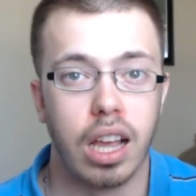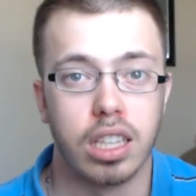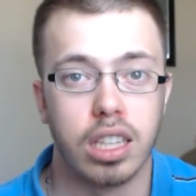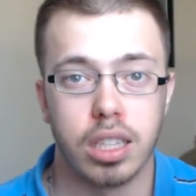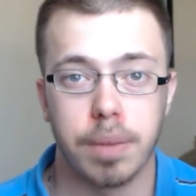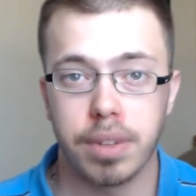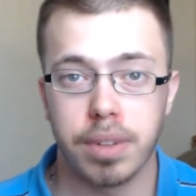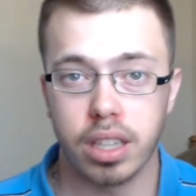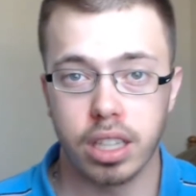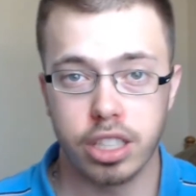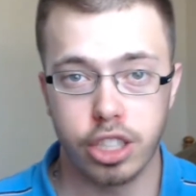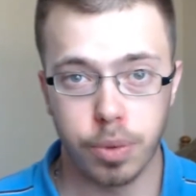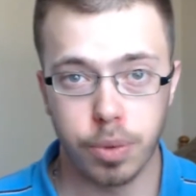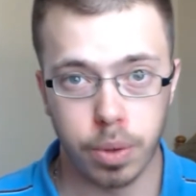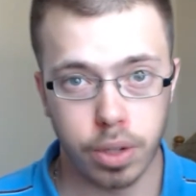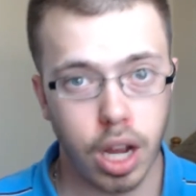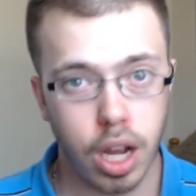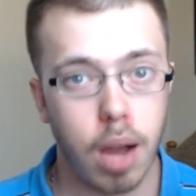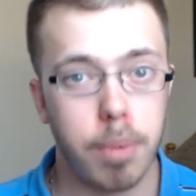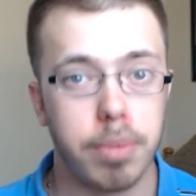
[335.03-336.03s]
Something that you
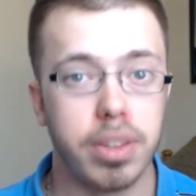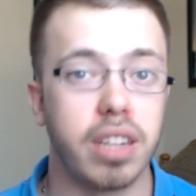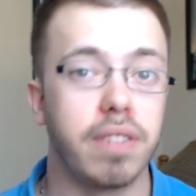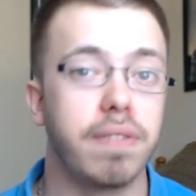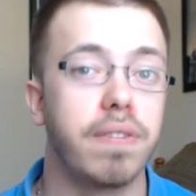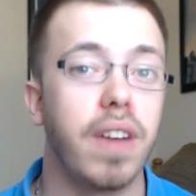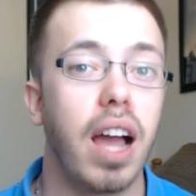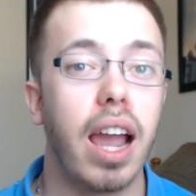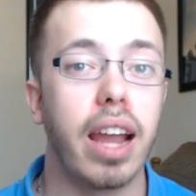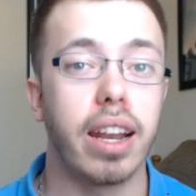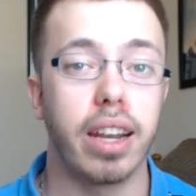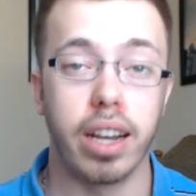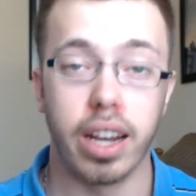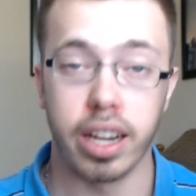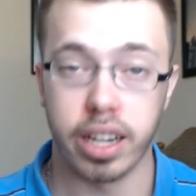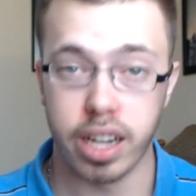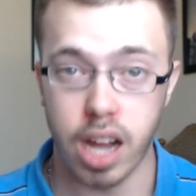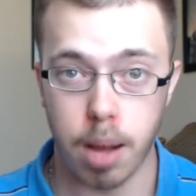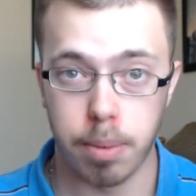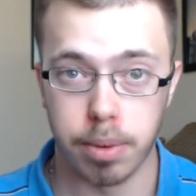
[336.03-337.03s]
will commonly find
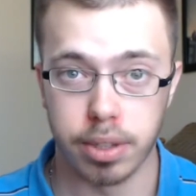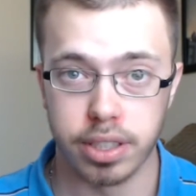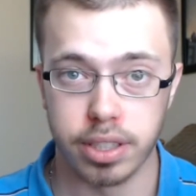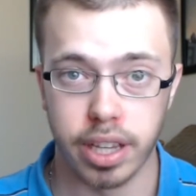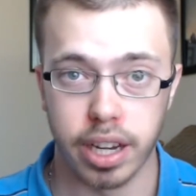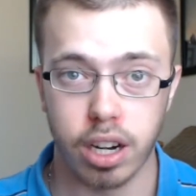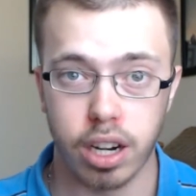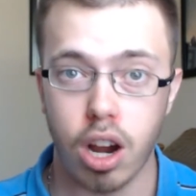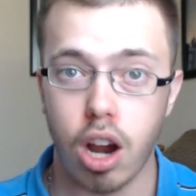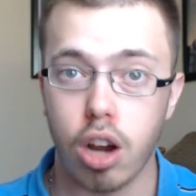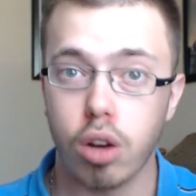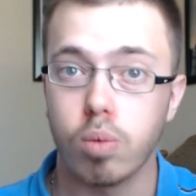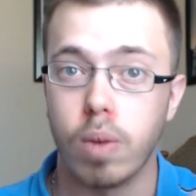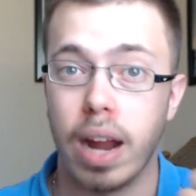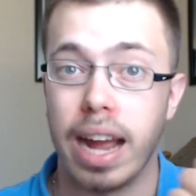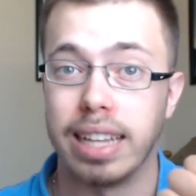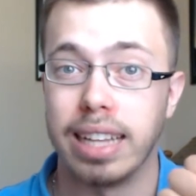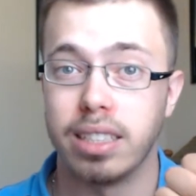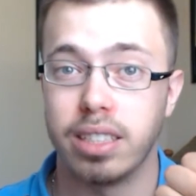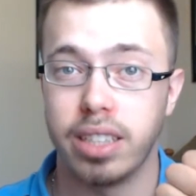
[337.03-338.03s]
in a goblin's lair are
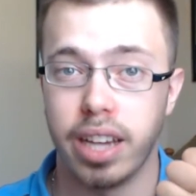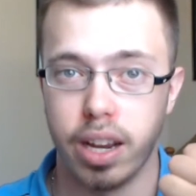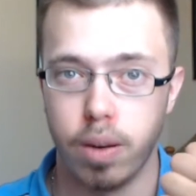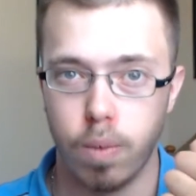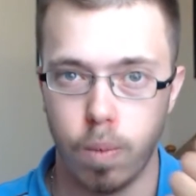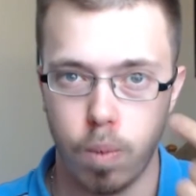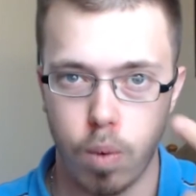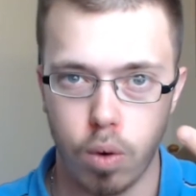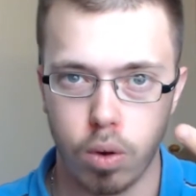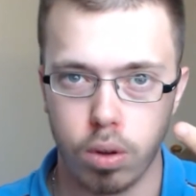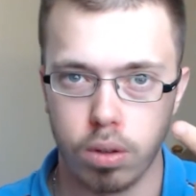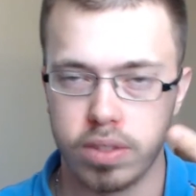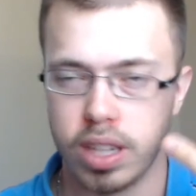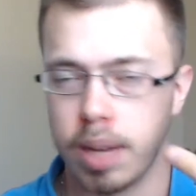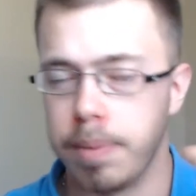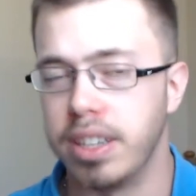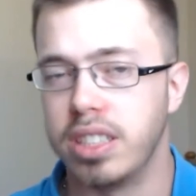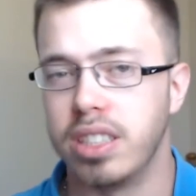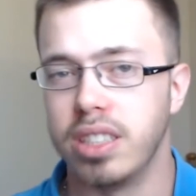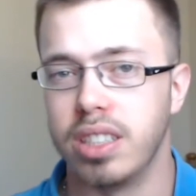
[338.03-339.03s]
rats and
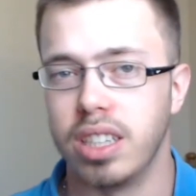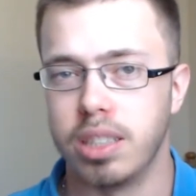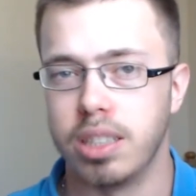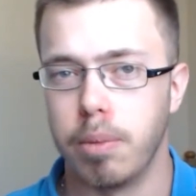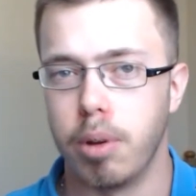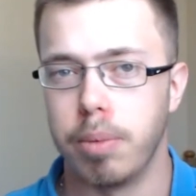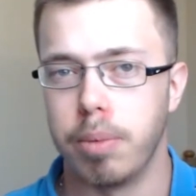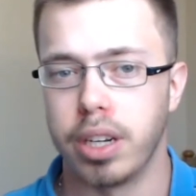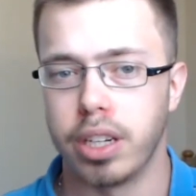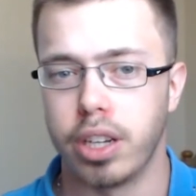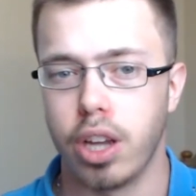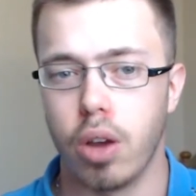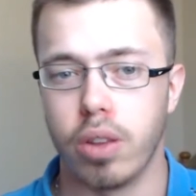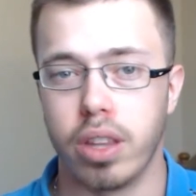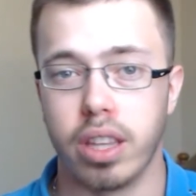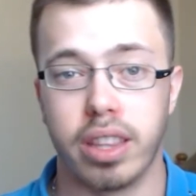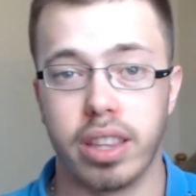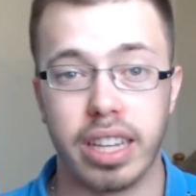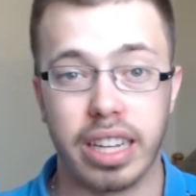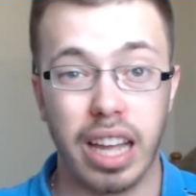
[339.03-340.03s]
wolves. I mentioned these a moment ago
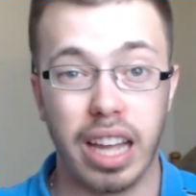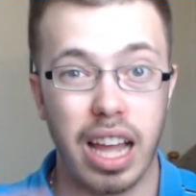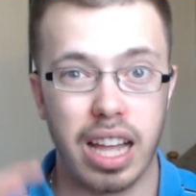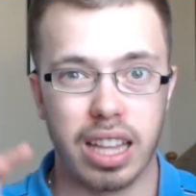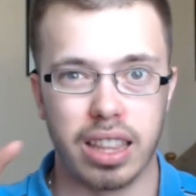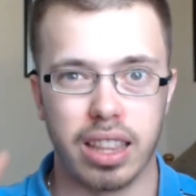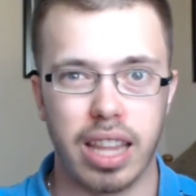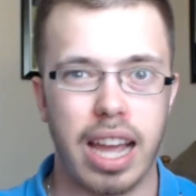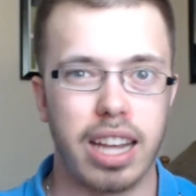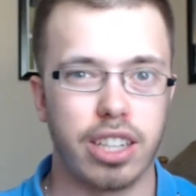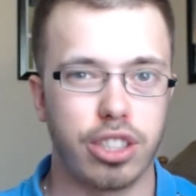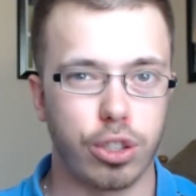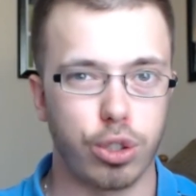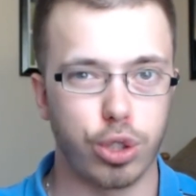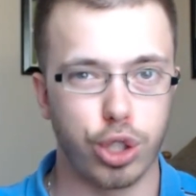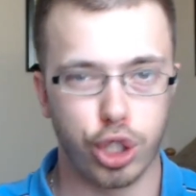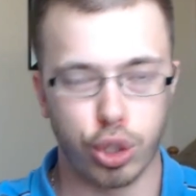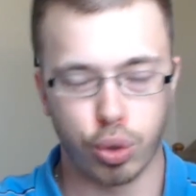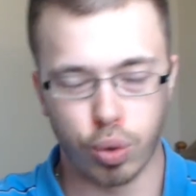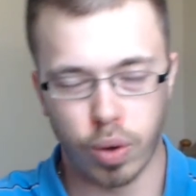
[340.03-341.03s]
that the
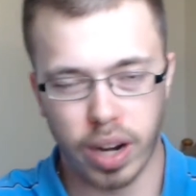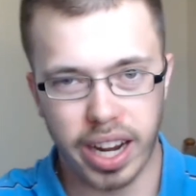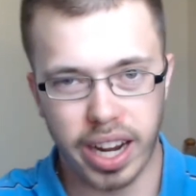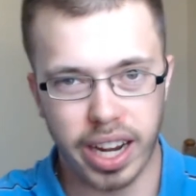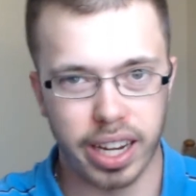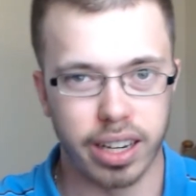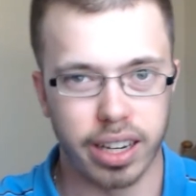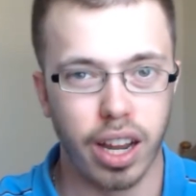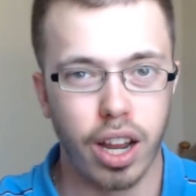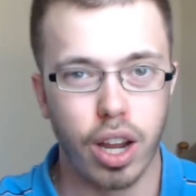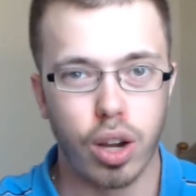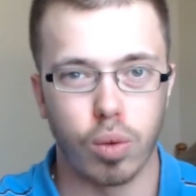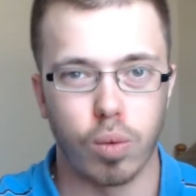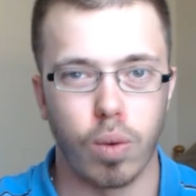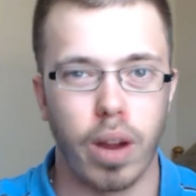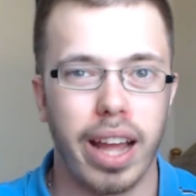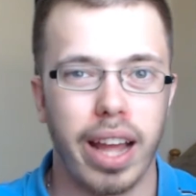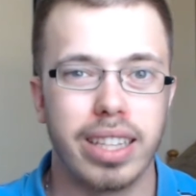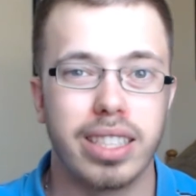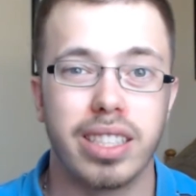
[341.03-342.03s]
Lashers train
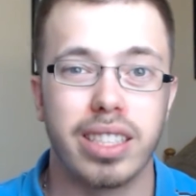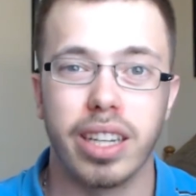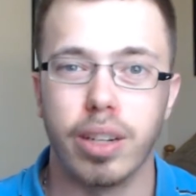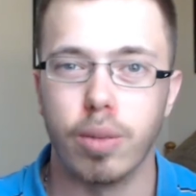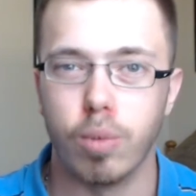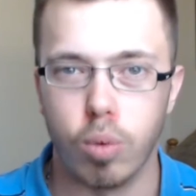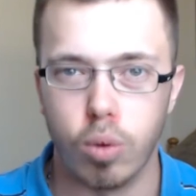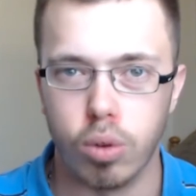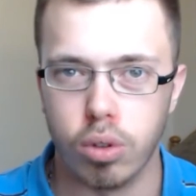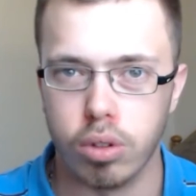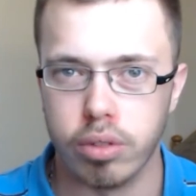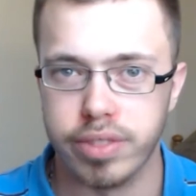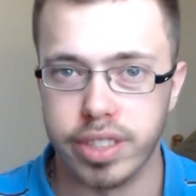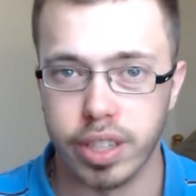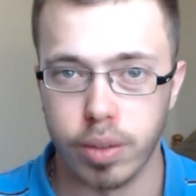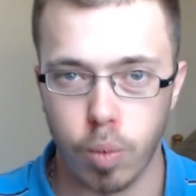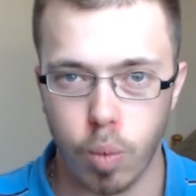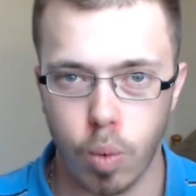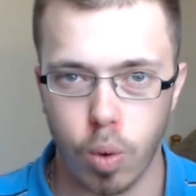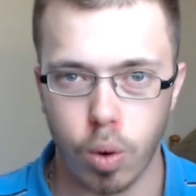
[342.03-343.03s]
rats and
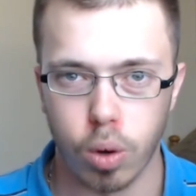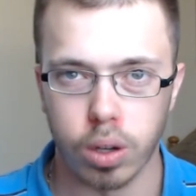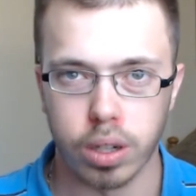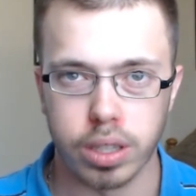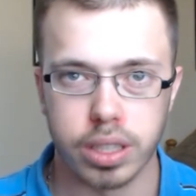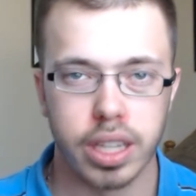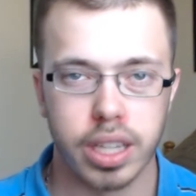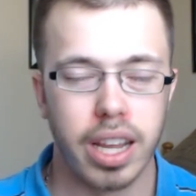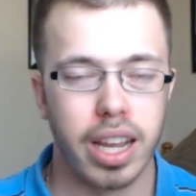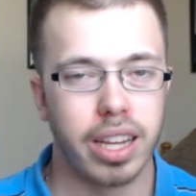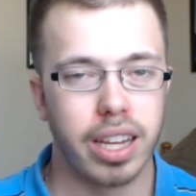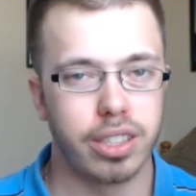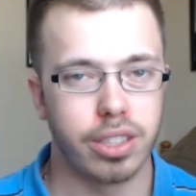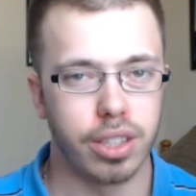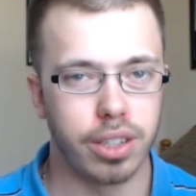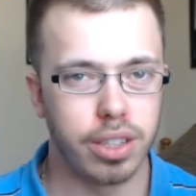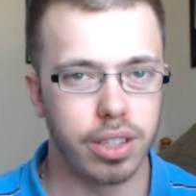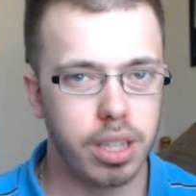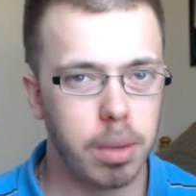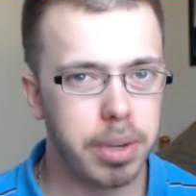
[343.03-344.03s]
wolves and wargs.
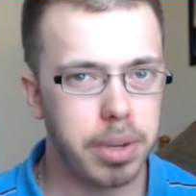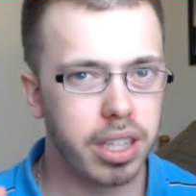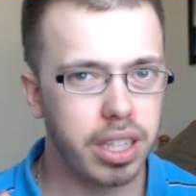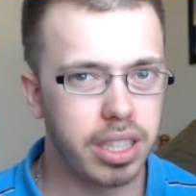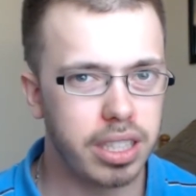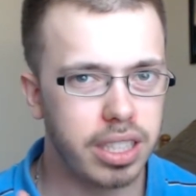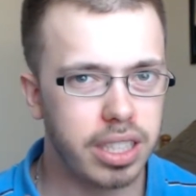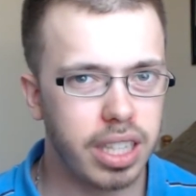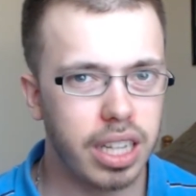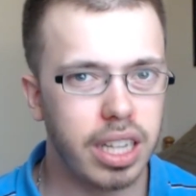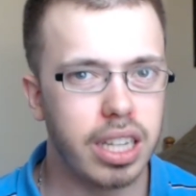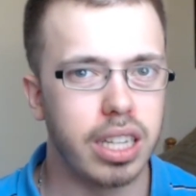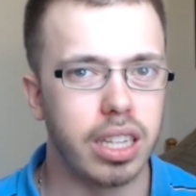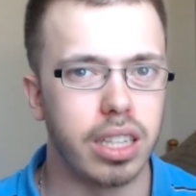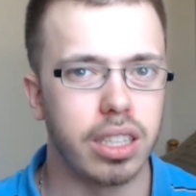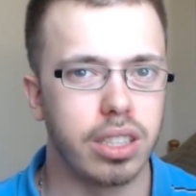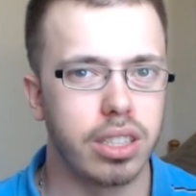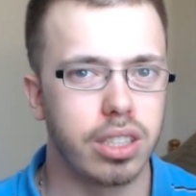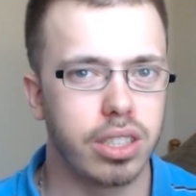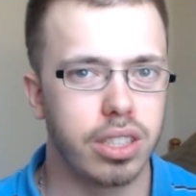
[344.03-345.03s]
So you typically
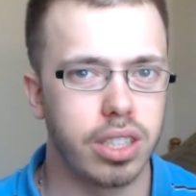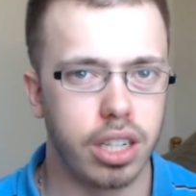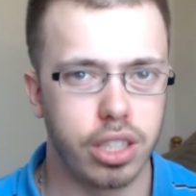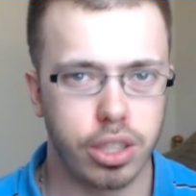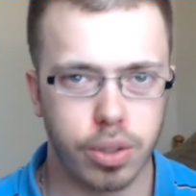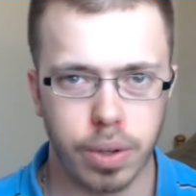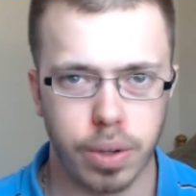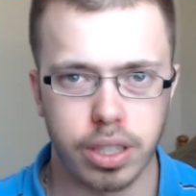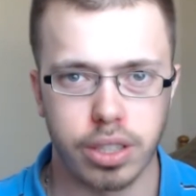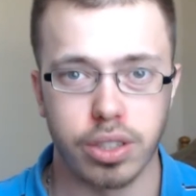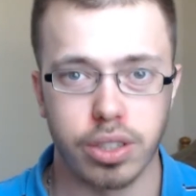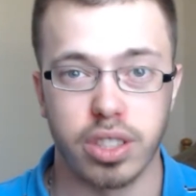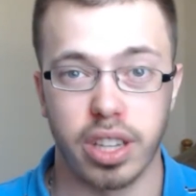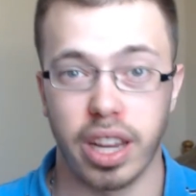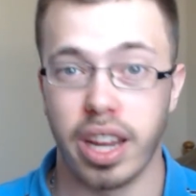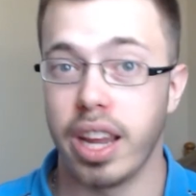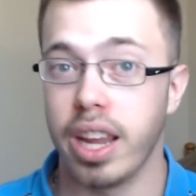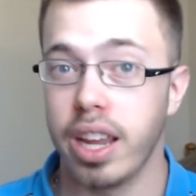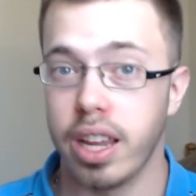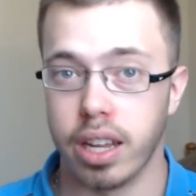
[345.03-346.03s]
see such
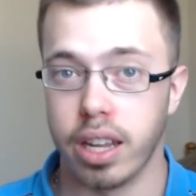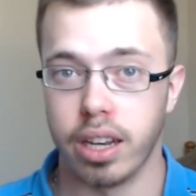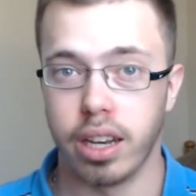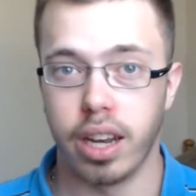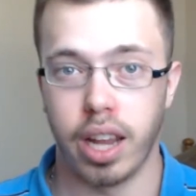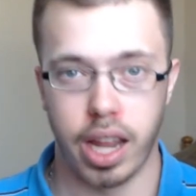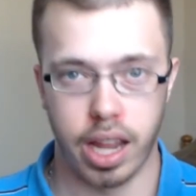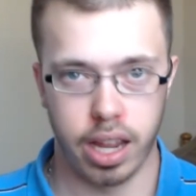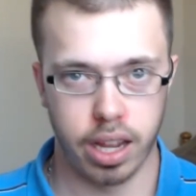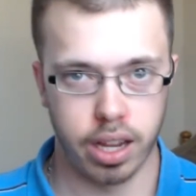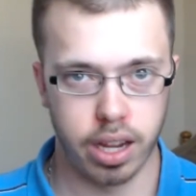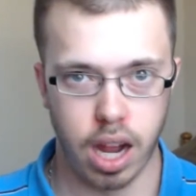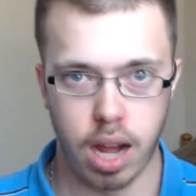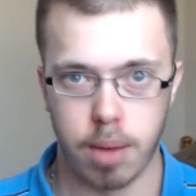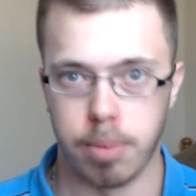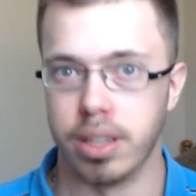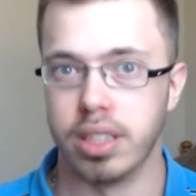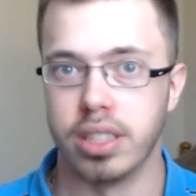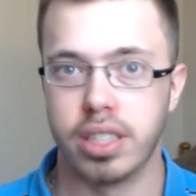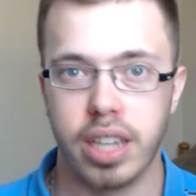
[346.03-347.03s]
creatures in a
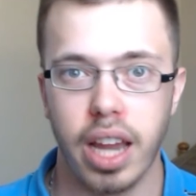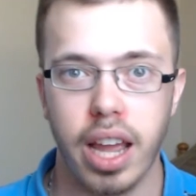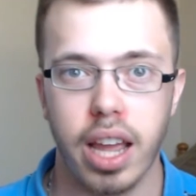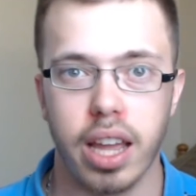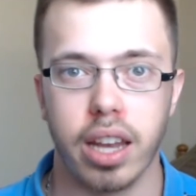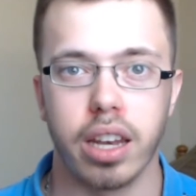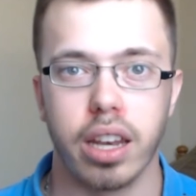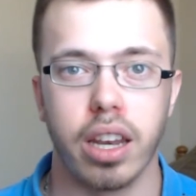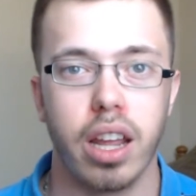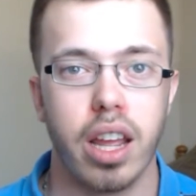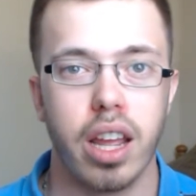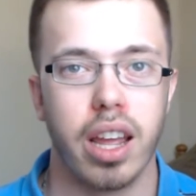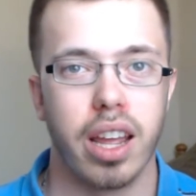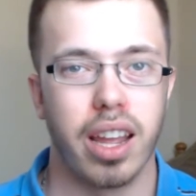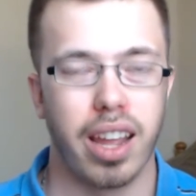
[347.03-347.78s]
goblin's den.